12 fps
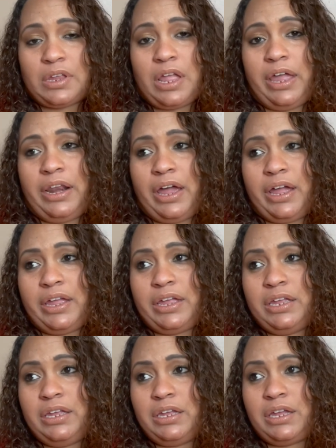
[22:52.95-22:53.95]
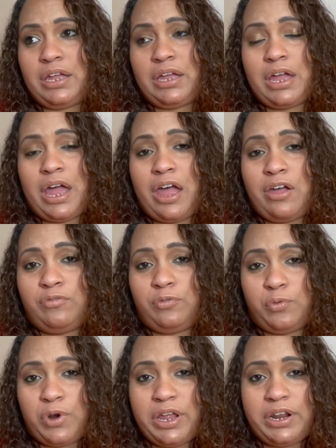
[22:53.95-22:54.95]
and I have
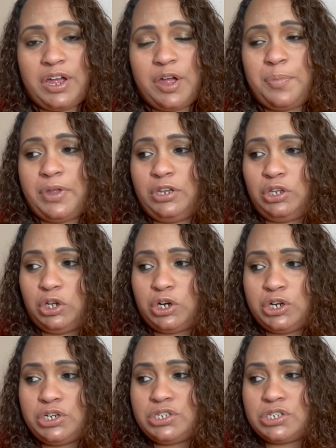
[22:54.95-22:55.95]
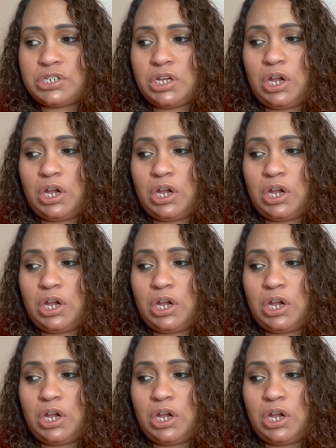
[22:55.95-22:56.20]
read up and learned